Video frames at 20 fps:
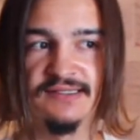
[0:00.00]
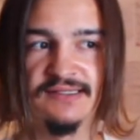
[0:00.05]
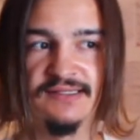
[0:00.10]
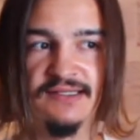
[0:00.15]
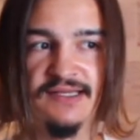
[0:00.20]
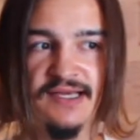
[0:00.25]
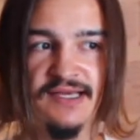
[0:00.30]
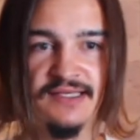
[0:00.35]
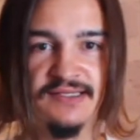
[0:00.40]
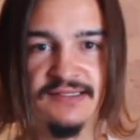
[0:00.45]

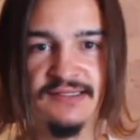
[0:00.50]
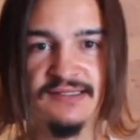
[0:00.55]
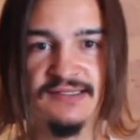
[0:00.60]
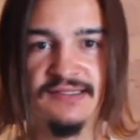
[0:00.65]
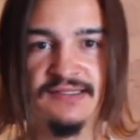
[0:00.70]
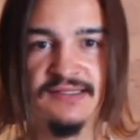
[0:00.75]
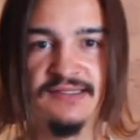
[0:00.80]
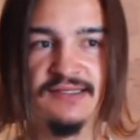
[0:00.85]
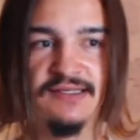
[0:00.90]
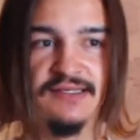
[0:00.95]
as
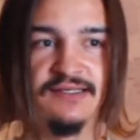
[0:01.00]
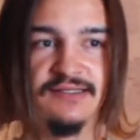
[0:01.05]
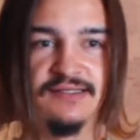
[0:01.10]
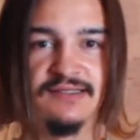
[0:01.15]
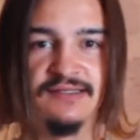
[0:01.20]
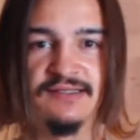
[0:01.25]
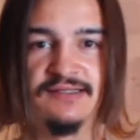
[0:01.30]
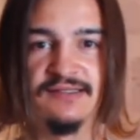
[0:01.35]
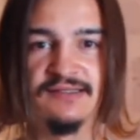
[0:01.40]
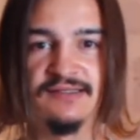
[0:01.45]

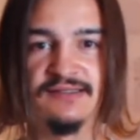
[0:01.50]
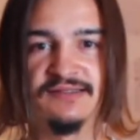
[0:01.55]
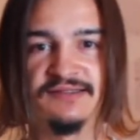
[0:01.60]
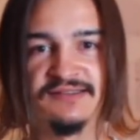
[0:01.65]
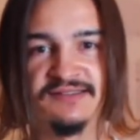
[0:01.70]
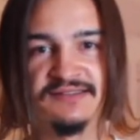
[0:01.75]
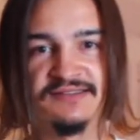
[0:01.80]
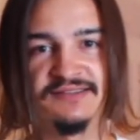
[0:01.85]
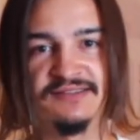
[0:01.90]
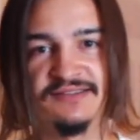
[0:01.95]
says,
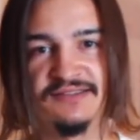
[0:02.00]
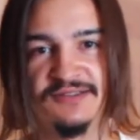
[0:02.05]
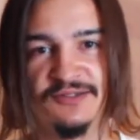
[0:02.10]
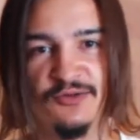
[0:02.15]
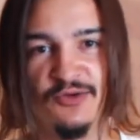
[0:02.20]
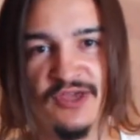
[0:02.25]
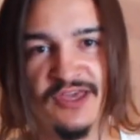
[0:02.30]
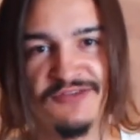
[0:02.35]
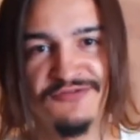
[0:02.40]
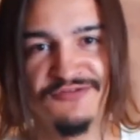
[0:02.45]
we
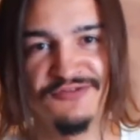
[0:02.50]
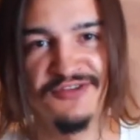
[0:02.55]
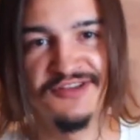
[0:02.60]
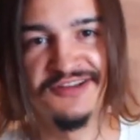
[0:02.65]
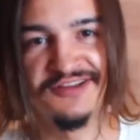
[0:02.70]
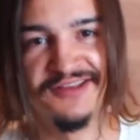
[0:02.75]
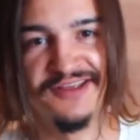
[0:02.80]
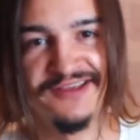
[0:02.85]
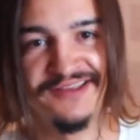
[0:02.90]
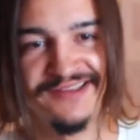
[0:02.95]
can feel
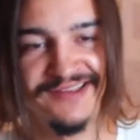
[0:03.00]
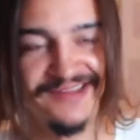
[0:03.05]
that.